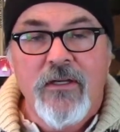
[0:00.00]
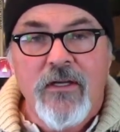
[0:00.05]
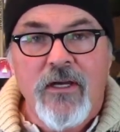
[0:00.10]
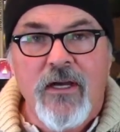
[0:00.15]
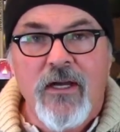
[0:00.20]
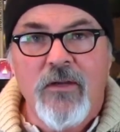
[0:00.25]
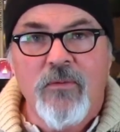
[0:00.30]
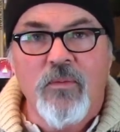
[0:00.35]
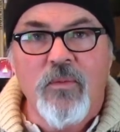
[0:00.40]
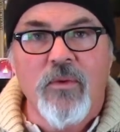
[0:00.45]

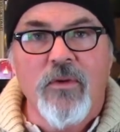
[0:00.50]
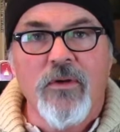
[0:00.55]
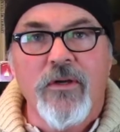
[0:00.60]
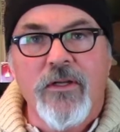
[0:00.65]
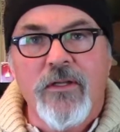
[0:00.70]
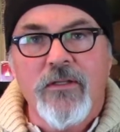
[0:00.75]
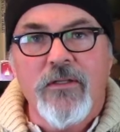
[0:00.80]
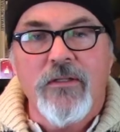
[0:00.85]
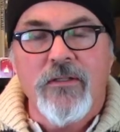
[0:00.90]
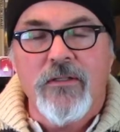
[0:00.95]
I wore
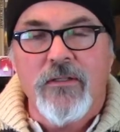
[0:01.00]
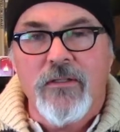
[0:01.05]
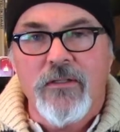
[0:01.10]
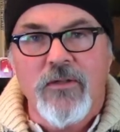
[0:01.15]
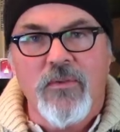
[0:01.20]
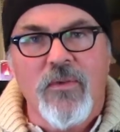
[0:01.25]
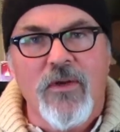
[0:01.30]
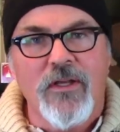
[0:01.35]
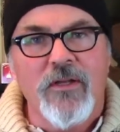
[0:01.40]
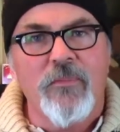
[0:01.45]
it
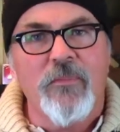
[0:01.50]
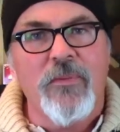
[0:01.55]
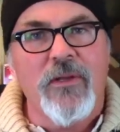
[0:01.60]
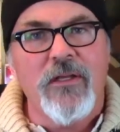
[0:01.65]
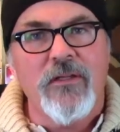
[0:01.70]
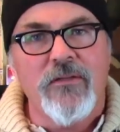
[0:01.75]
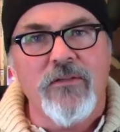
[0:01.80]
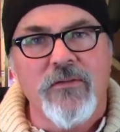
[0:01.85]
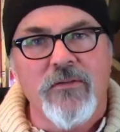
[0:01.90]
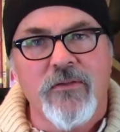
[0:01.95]
quite a
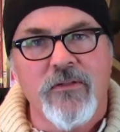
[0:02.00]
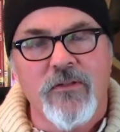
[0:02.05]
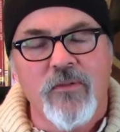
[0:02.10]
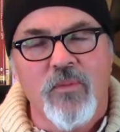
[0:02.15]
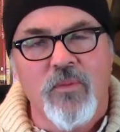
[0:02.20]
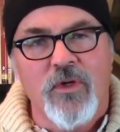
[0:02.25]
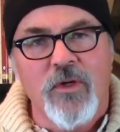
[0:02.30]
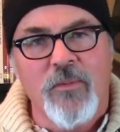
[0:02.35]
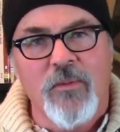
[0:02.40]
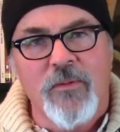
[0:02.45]
bit during the
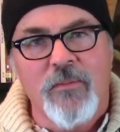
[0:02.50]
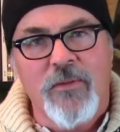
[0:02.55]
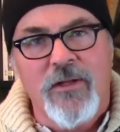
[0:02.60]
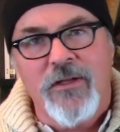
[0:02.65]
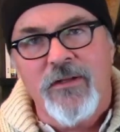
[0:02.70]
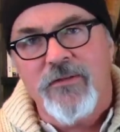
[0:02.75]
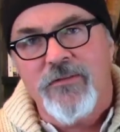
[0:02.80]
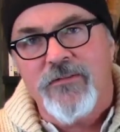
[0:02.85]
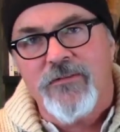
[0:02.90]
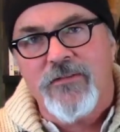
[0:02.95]
warmer
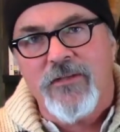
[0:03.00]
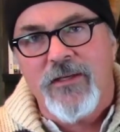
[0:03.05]
months,